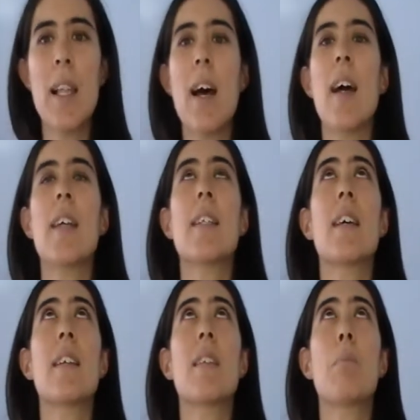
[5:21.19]
lies
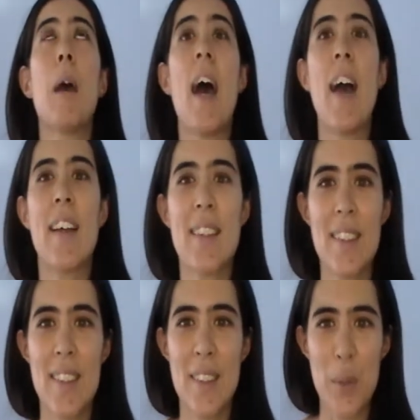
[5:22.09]
on its back.
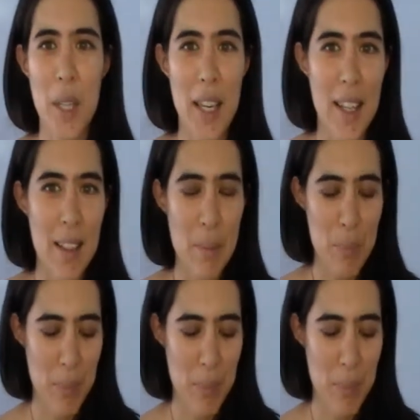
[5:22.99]
Okay?